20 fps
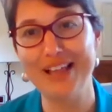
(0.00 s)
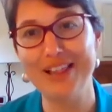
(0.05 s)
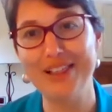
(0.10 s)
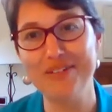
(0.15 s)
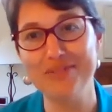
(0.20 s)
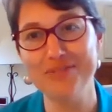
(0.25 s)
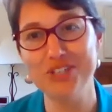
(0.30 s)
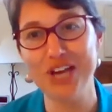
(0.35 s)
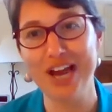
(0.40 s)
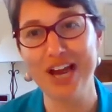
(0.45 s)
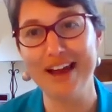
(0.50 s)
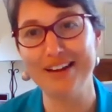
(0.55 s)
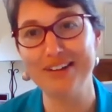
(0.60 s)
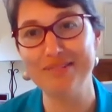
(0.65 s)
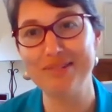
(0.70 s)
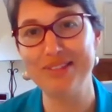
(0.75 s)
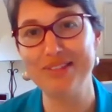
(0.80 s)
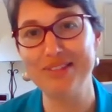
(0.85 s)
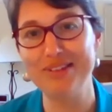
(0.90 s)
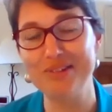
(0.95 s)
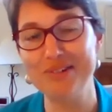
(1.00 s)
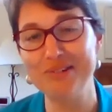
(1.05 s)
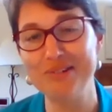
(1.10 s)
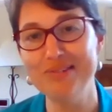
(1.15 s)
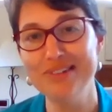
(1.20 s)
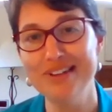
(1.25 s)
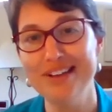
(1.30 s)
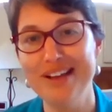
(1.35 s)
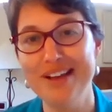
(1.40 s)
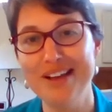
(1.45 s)
I love chatting with
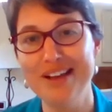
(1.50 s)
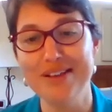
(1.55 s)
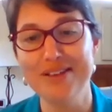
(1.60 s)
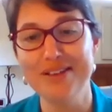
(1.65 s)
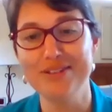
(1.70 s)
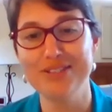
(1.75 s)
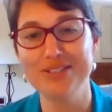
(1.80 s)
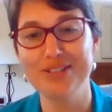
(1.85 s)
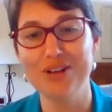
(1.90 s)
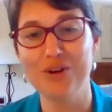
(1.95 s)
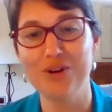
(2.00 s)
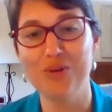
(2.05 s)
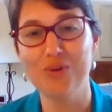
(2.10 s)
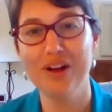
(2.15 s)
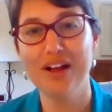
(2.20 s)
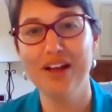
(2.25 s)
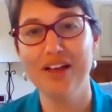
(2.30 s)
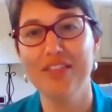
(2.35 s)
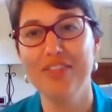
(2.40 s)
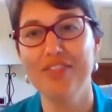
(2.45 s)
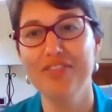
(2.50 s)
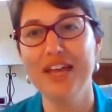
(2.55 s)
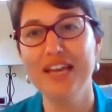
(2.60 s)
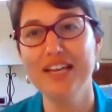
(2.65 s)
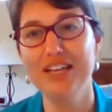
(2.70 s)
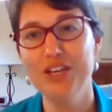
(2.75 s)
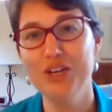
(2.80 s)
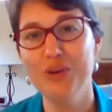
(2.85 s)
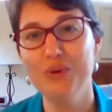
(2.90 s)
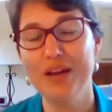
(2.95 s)
you. So
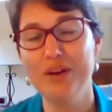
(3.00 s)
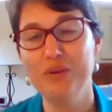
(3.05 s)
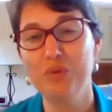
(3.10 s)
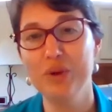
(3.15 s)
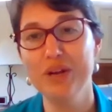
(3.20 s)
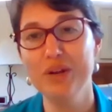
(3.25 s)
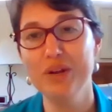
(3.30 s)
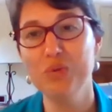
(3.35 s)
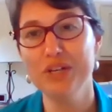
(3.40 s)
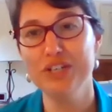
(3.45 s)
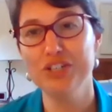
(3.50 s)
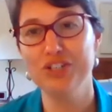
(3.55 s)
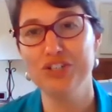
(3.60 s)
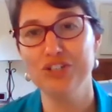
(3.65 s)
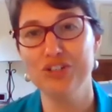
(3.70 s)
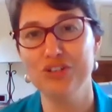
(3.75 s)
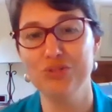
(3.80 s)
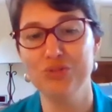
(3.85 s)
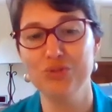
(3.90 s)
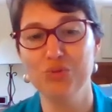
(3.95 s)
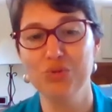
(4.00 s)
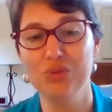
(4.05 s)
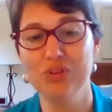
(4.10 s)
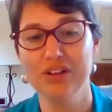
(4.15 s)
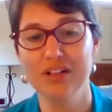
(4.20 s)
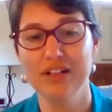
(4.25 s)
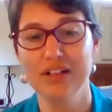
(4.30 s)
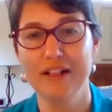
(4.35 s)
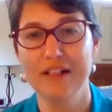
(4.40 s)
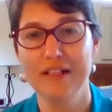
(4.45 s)
thank you. And we wish you
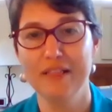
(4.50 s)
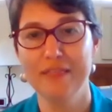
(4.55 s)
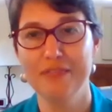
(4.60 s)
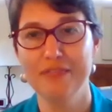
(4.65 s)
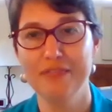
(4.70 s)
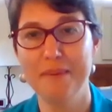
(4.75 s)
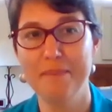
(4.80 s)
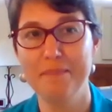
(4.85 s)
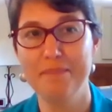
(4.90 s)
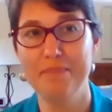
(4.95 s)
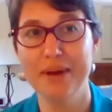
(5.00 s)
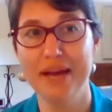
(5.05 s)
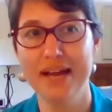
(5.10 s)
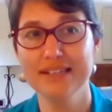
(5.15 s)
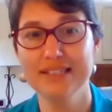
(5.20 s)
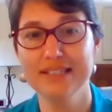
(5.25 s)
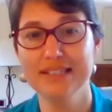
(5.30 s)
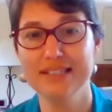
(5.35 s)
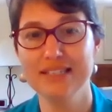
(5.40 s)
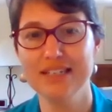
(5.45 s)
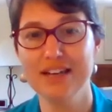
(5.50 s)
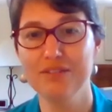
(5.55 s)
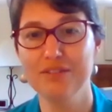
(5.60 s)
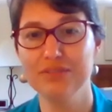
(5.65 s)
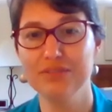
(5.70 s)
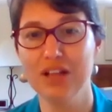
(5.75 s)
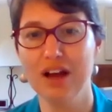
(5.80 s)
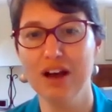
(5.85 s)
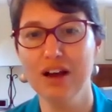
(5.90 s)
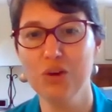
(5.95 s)
the best of
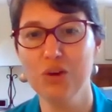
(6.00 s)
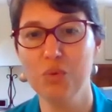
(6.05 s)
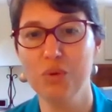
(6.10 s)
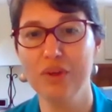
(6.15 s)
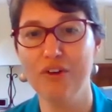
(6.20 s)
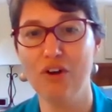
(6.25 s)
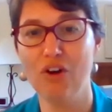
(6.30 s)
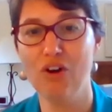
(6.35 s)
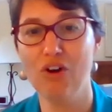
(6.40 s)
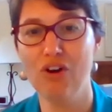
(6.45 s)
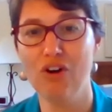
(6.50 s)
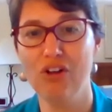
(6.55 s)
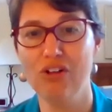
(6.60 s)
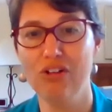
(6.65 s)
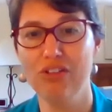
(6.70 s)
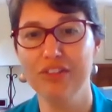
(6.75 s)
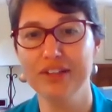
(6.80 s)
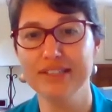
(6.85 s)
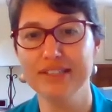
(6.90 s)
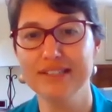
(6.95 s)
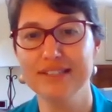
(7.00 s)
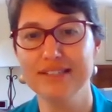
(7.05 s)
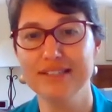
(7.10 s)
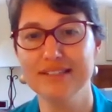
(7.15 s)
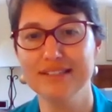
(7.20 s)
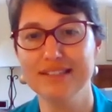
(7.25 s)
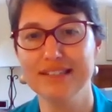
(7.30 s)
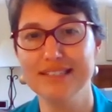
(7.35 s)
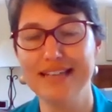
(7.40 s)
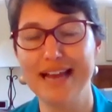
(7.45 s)
luck with all
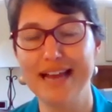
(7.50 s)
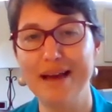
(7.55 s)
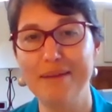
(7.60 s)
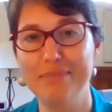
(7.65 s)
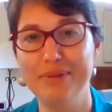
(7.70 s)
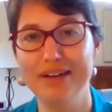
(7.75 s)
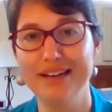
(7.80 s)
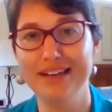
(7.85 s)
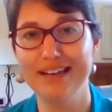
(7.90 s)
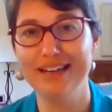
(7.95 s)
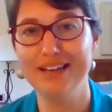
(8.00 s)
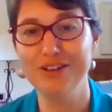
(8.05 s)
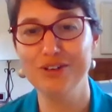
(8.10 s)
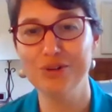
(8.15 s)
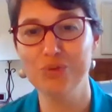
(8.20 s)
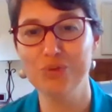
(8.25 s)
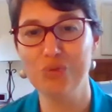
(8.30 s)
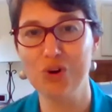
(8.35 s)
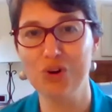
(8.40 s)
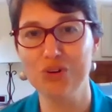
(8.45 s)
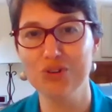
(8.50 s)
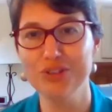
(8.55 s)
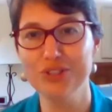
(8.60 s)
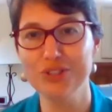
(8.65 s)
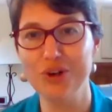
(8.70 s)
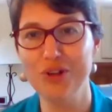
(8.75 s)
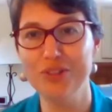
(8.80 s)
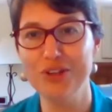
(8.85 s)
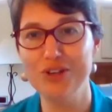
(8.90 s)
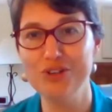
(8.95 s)
that's happening in your world,
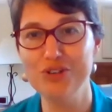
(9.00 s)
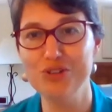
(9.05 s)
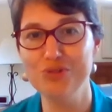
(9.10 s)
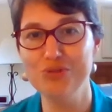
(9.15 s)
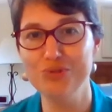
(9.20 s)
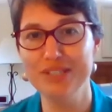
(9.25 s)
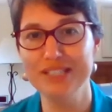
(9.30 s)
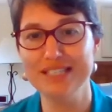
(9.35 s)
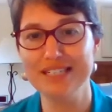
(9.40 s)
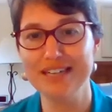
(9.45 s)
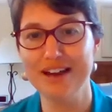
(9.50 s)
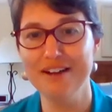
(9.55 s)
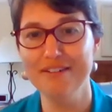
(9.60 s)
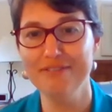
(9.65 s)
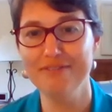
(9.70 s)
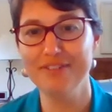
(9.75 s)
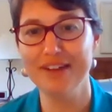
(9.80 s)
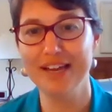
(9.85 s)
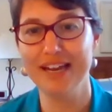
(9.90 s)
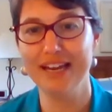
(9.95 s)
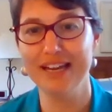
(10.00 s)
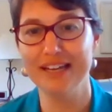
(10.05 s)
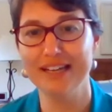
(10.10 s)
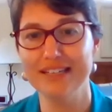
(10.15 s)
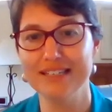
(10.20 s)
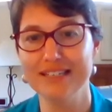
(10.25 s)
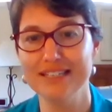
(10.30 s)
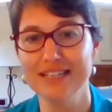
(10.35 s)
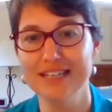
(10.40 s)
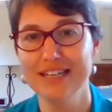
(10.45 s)
all the new stuff,
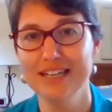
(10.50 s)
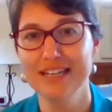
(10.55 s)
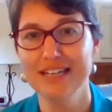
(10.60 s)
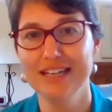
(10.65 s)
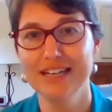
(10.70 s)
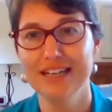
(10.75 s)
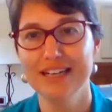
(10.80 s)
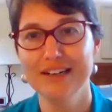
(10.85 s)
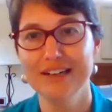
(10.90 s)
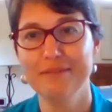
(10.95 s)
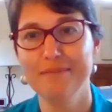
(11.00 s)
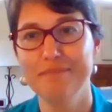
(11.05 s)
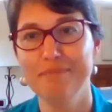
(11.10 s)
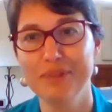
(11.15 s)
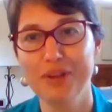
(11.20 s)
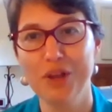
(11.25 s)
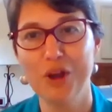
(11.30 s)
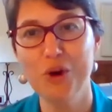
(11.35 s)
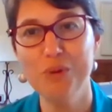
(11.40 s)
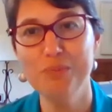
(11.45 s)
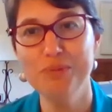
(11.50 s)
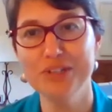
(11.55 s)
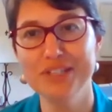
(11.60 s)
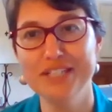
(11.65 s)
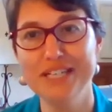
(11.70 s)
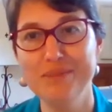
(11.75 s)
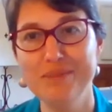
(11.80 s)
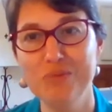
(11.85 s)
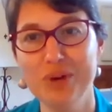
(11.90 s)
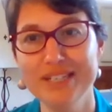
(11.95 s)
and hope your
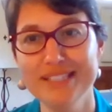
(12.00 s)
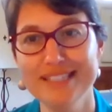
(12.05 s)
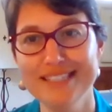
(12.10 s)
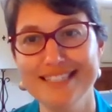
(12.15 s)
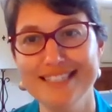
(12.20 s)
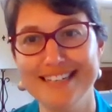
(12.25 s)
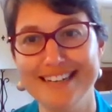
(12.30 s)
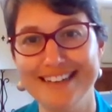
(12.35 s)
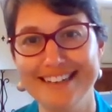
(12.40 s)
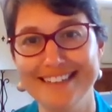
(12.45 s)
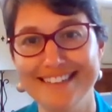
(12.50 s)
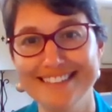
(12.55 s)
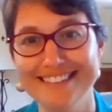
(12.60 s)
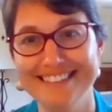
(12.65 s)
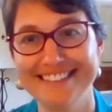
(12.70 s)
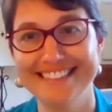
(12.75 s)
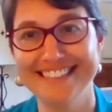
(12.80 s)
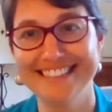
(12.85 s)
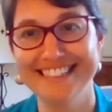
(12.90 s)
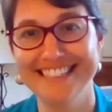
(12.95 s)
team wins tonight.